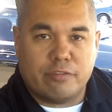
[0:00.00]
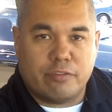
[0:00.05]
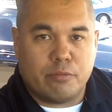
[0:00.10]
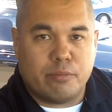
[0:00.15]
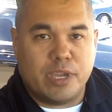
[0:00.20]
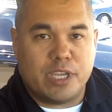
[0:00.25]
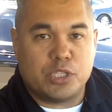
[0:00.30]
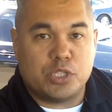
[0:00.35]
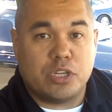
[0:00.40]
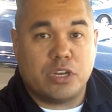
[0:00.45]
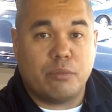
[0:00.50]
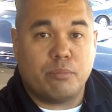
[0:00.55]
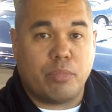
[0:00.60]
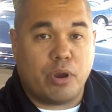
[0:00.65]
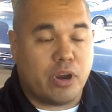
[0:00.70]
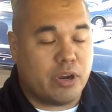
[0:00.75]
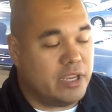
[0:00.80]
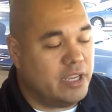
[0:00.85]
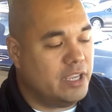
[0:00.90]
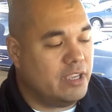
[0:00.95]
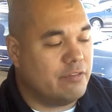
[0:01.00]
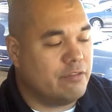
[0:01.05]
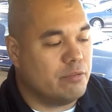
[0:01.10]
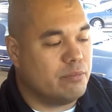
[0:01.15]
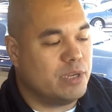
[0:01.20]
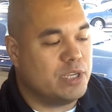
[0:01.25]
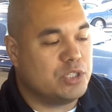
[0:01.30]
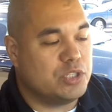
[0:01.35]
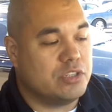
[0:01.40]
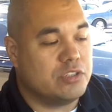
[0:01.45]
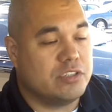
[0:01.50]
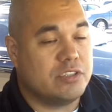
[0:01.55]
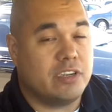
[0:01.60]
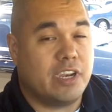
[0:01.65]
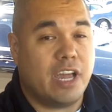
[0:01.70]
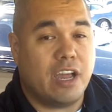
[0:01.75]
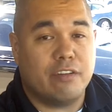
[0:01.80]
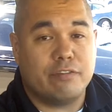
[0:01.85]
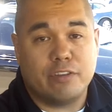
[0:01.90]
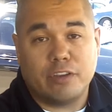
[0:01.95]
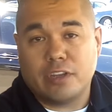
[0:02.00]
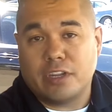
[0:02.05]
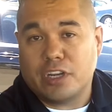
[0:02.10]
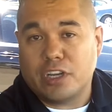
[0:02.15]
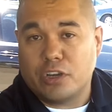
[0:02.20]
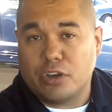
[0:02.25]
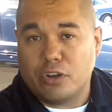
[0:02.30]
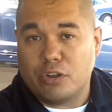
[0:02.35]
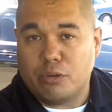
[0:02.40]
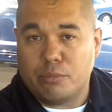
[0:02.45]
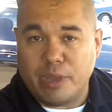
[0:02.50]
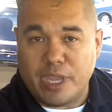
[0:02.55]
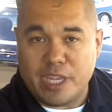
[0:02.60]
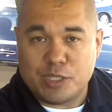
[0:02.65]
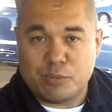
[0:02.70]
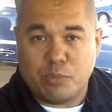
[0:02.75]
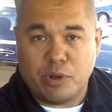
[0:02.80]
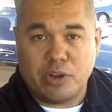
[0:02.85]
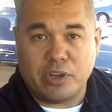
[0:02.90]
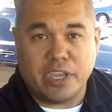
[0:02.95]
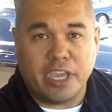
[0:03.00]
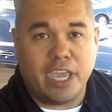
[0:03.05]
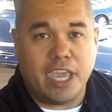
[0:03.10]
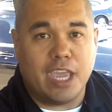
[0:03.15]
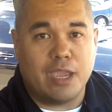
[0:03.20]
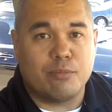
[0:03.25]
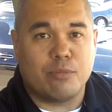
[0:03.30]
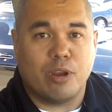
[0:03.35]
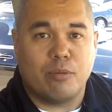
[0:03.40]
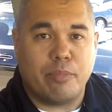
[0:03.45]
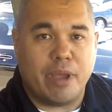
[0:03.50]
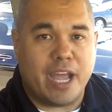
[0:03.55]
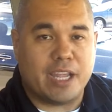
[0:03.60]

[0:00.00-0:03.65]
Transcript: information and parking information. So now if you're going to go to a baseball game or a